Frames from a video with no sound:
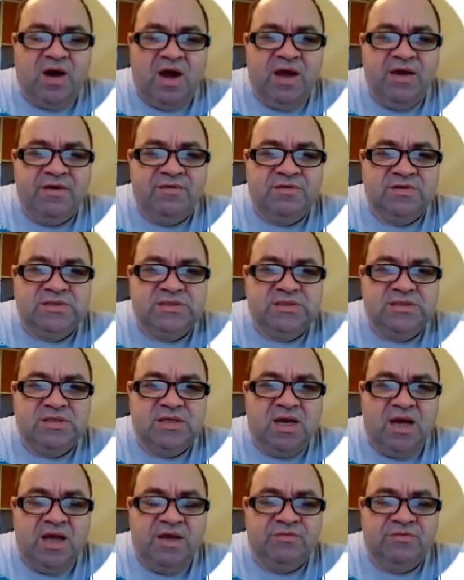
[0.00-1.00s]
I
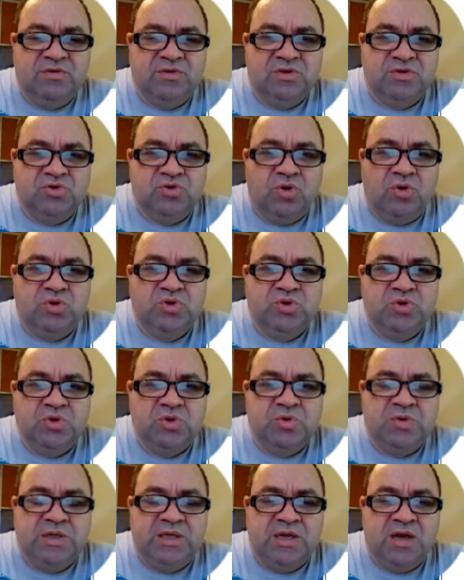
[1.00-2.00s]
will talk to
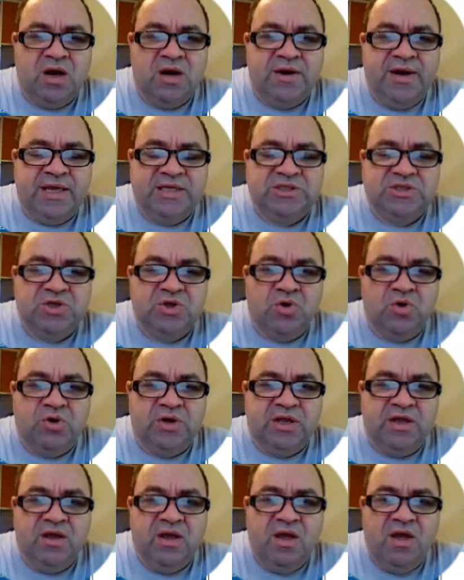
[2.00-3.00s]
you in our next
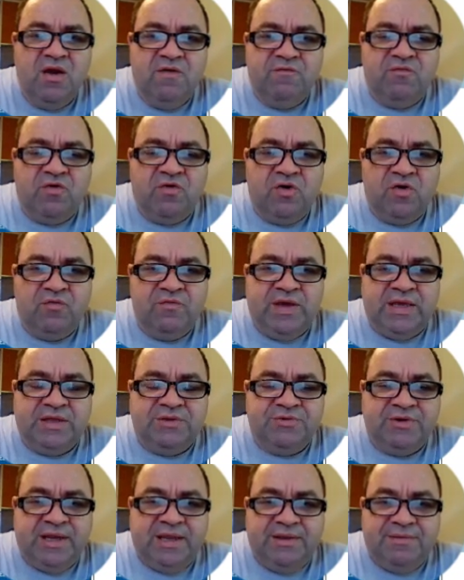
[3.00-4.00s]
recording for
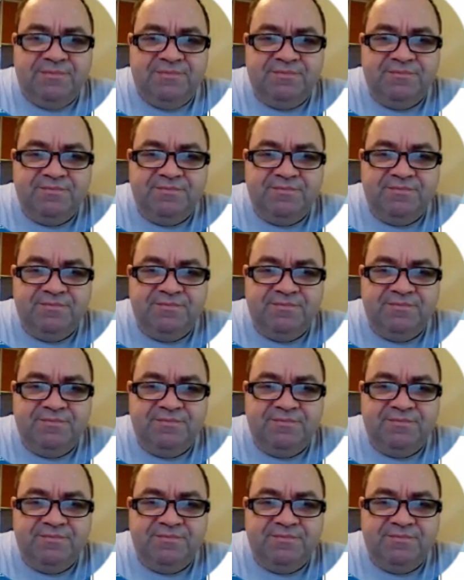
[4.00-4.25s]
week 3.